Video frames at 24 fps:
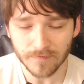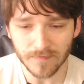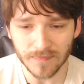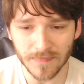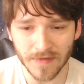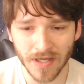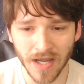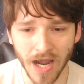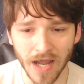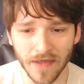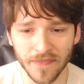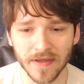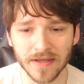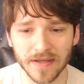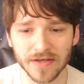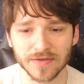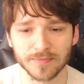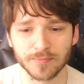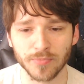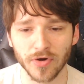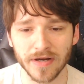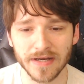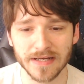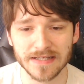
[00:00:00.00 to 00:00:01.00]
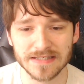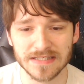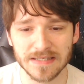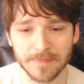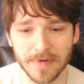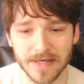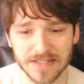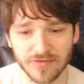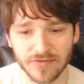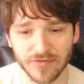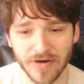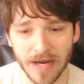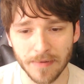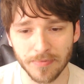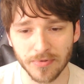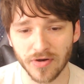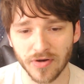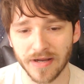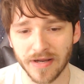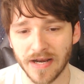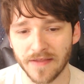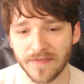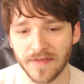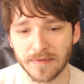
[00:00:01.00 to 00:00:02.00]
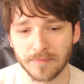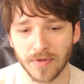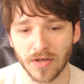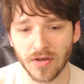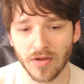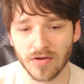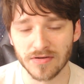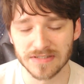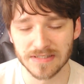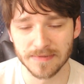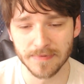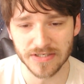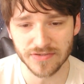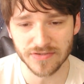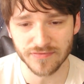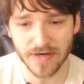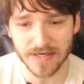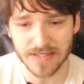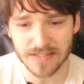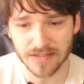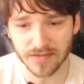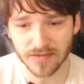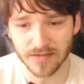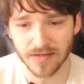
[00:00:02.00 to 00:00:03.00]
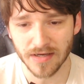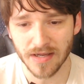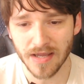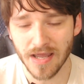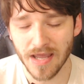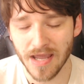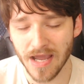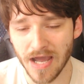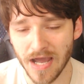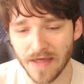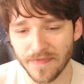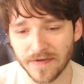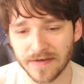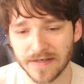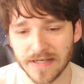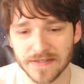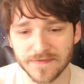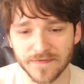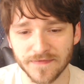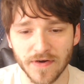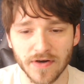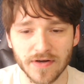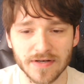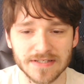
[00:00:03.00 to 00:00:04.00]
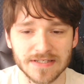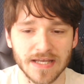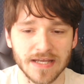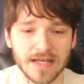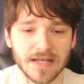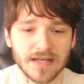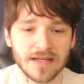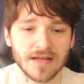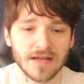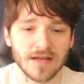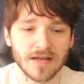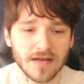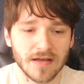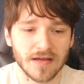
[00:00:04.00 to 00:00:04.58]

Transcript: I think Brady's the best grappler, and I think Belal's the best wrestler. I think that's fair to say.